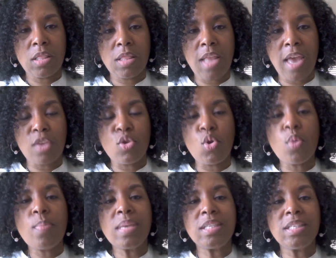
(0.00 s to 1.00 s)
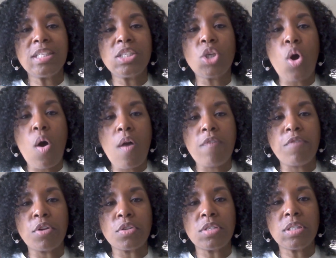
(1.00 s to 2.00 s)
that your business
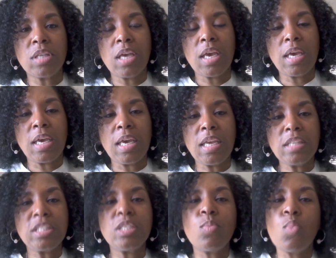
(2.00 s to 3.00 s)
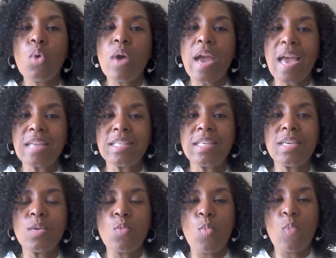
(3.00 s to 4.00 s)
offers, it's a more
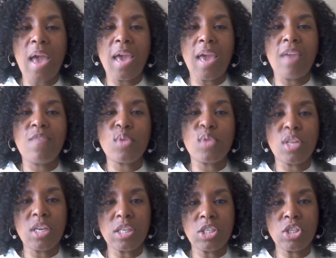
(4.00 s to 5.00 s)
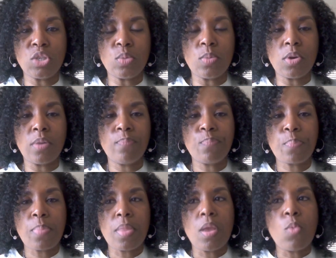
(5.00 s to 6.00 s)
excellent way for the consumer.
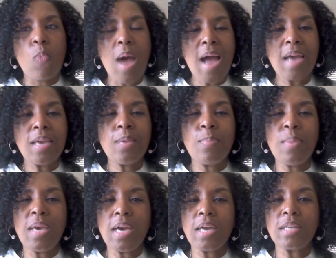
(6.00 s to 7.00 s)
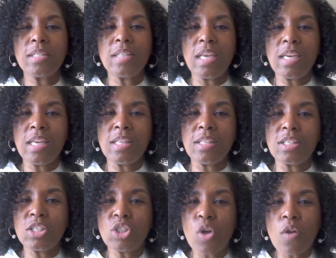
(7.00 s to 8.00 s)
Why? Because it either
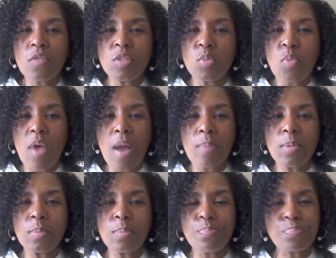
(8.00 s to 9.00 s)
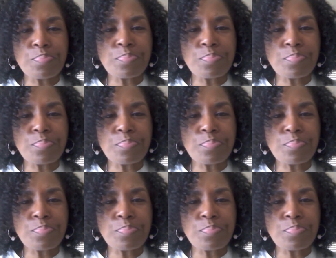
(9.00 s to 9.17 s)
solves a problem,